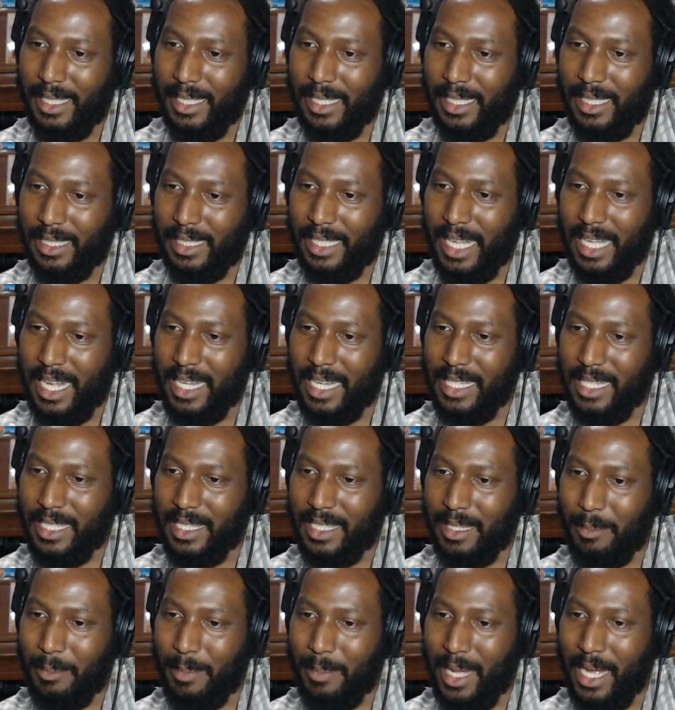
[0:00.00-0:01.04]
God is
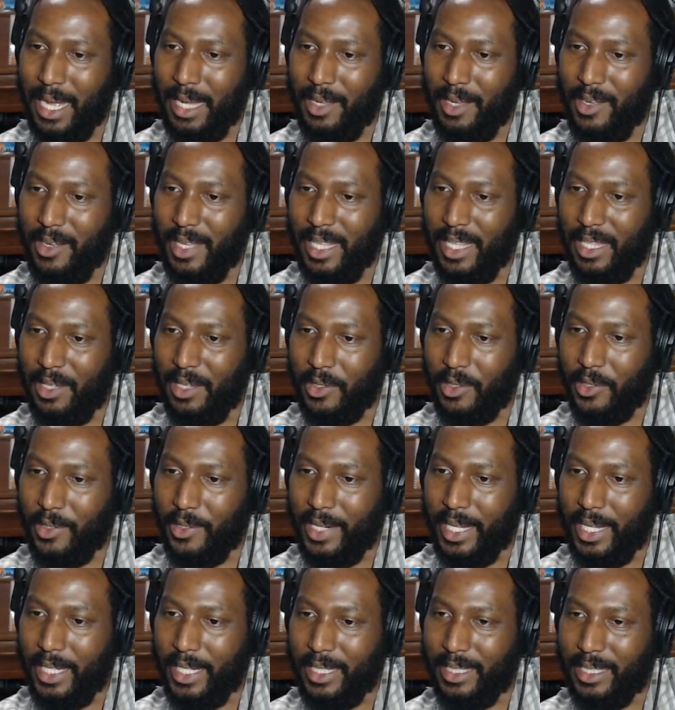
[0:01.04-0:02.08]
the mind. Oh, hello,
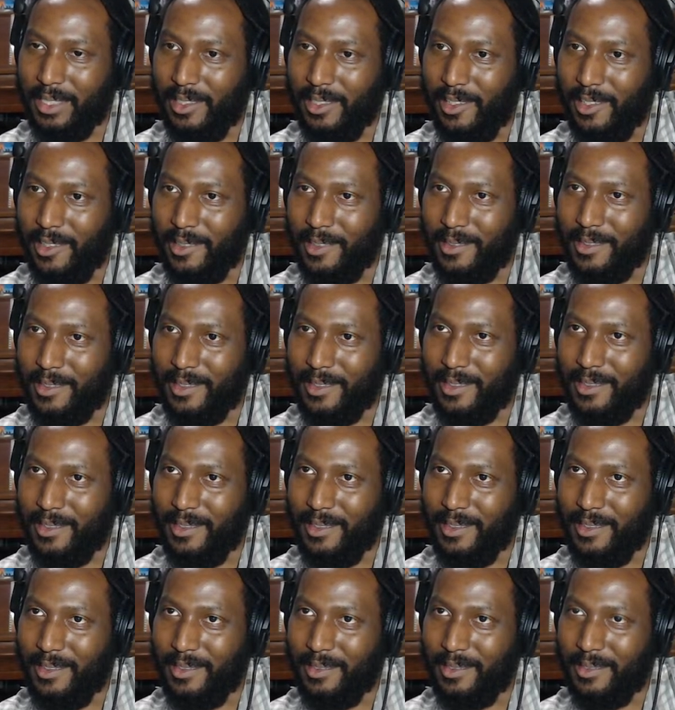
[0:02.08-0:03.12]
Craig. Or
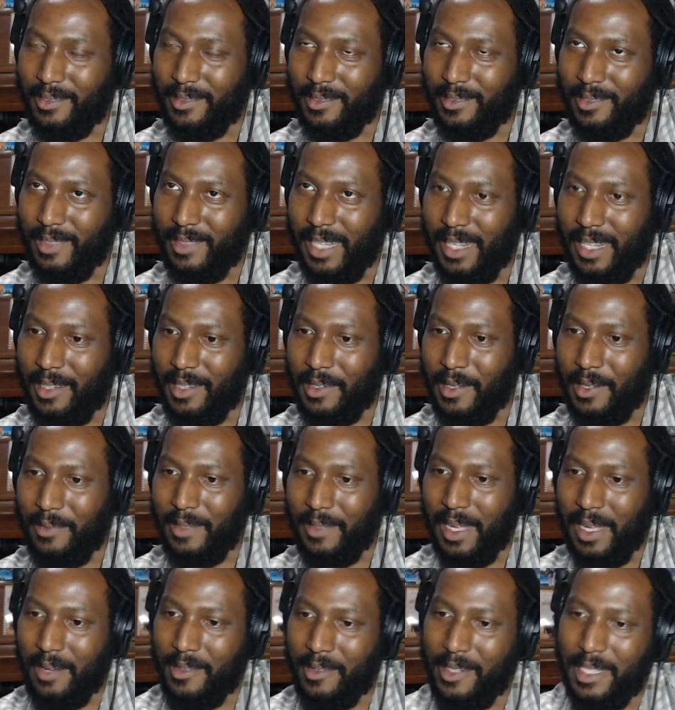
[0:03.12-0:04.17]
I don't know if
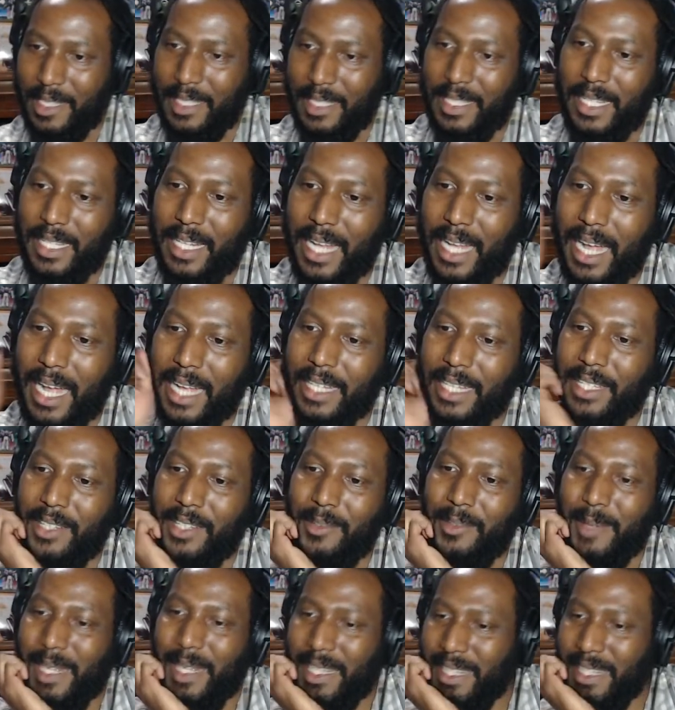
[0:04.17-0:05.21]
I already said hi to
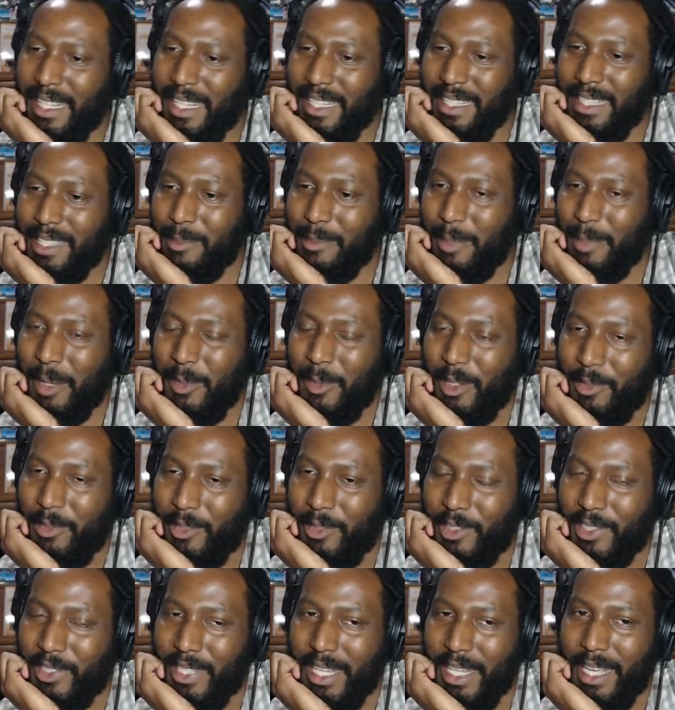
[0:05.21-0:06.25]
you. I think that might be the
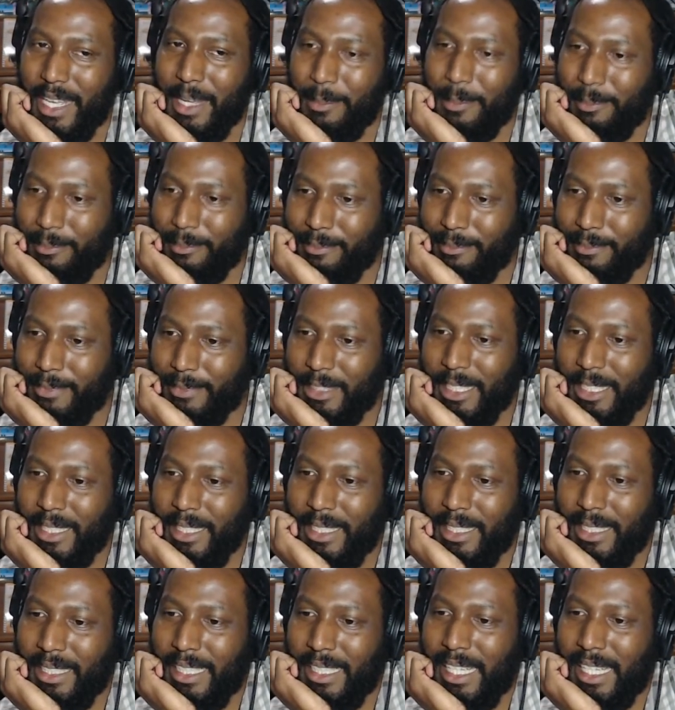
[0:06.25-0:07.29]
first time.
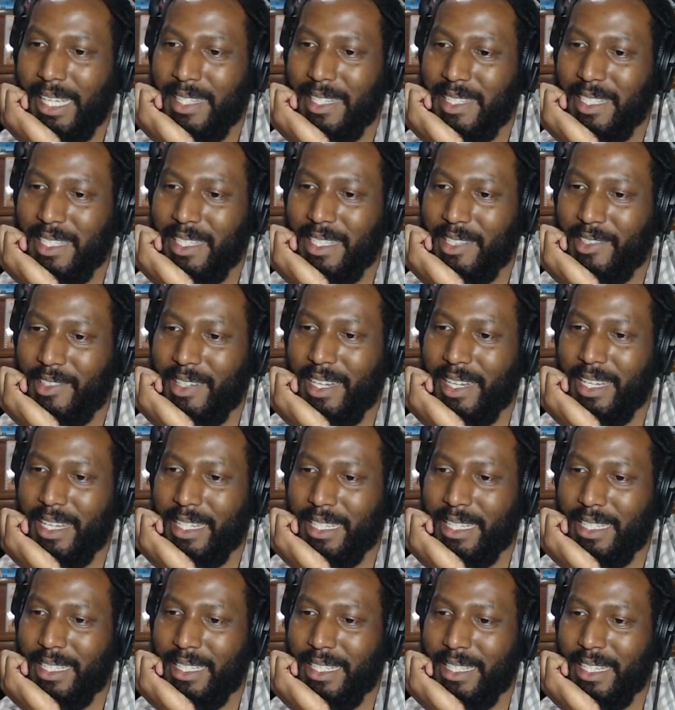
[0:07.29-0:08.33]
I see,
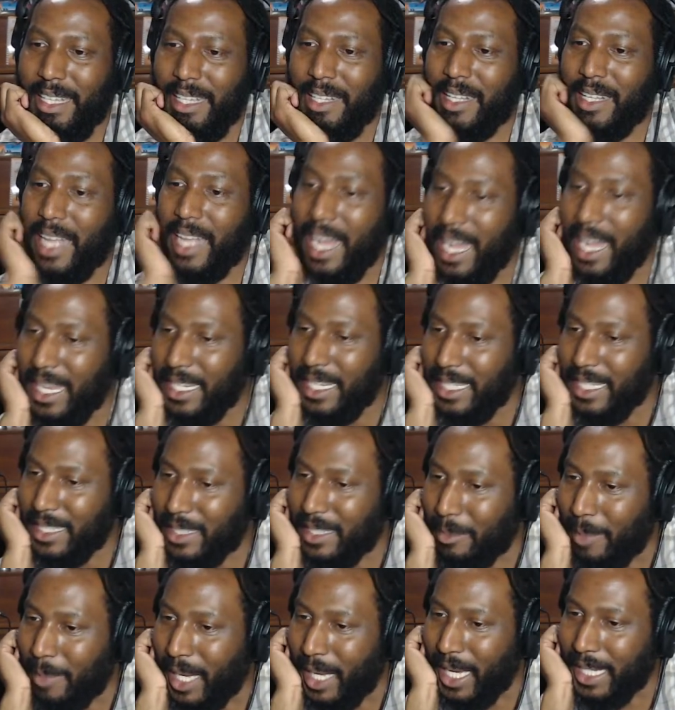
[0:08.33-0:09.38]
Greg. God is
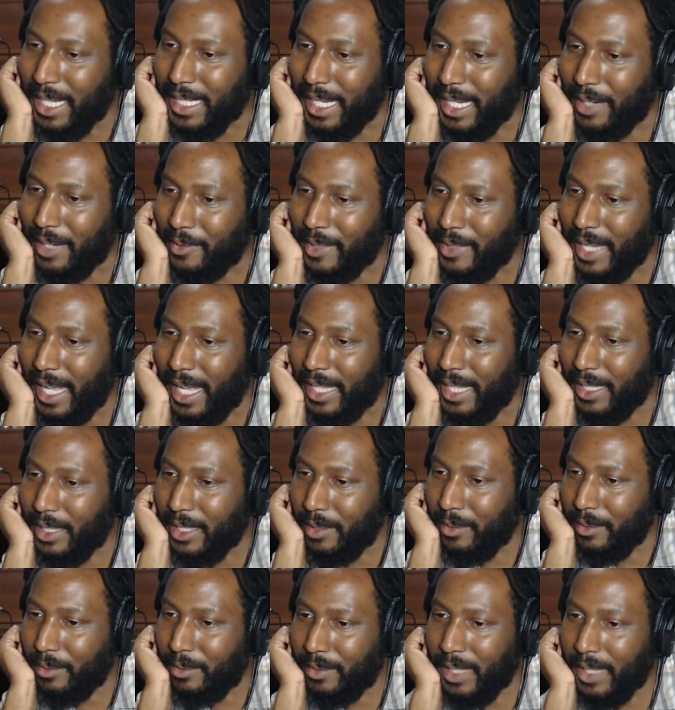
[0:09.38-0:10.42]
the mind that reality
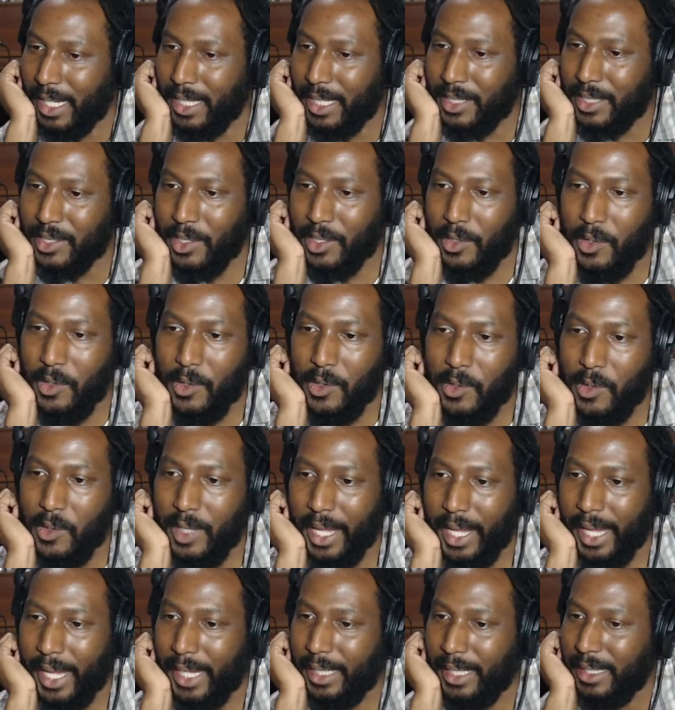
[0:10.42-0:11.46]
reflects. Oh,
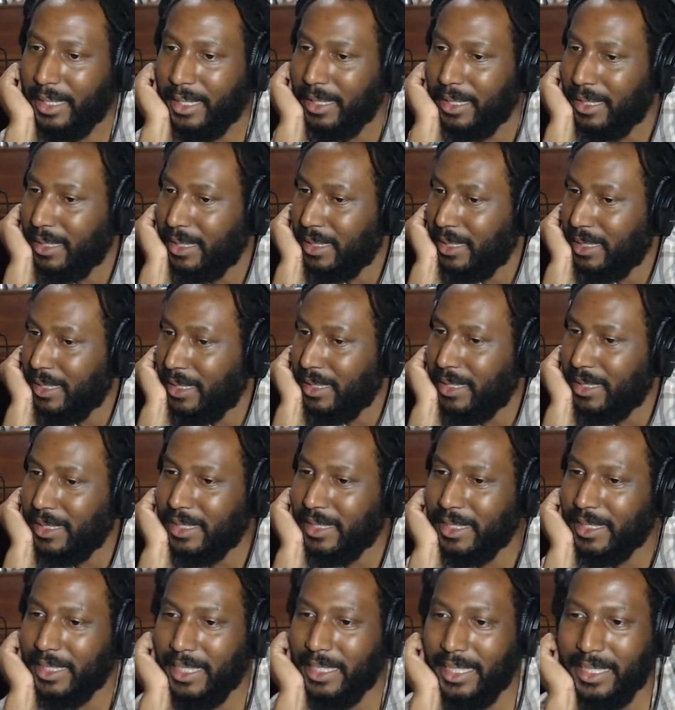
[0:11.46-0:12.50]
okay.
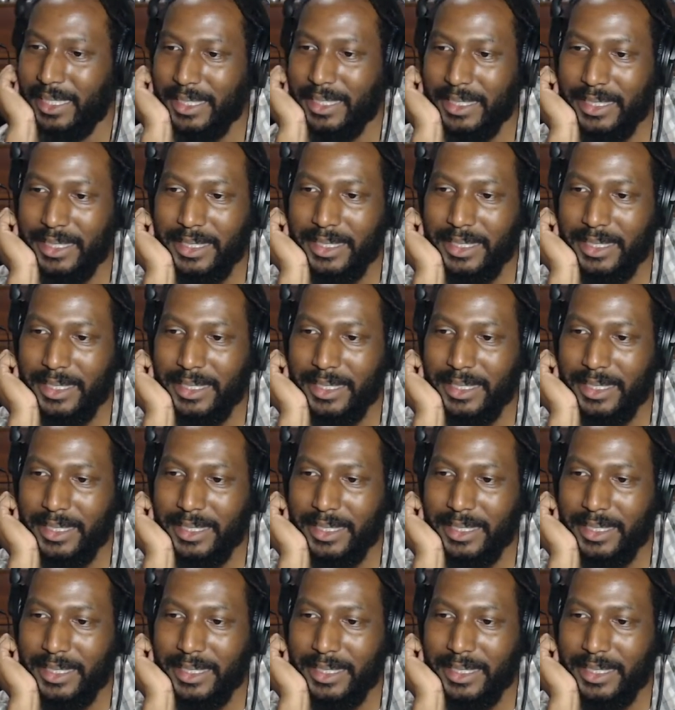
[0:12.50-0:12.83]
Good.